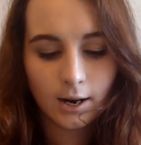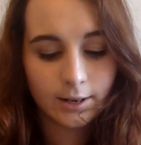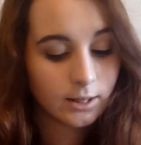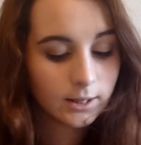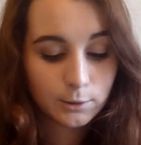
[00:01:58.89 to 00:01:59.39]

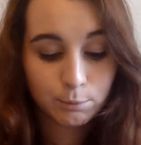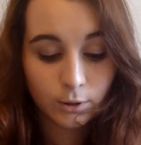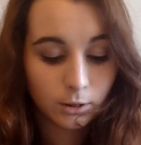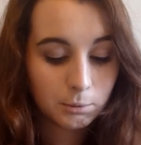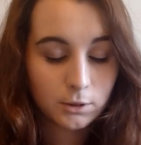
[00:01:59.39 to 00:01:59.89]
I think that's
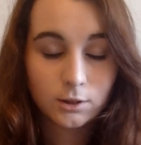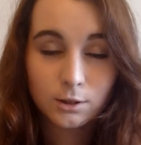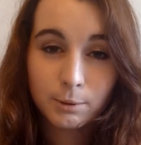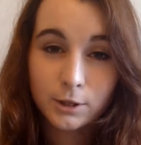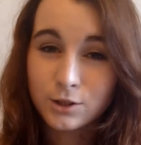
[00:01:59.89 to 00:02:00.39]
purely because
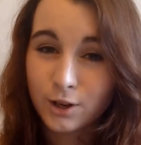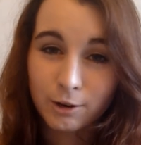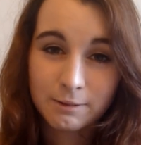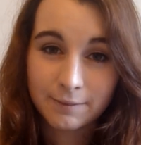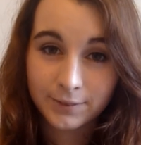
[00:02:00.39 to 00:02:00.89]
it's supposed to go
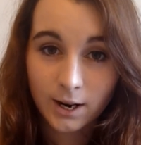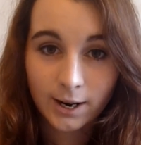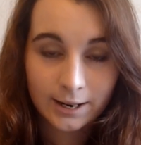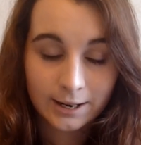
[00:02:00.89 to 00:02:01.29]
around the eye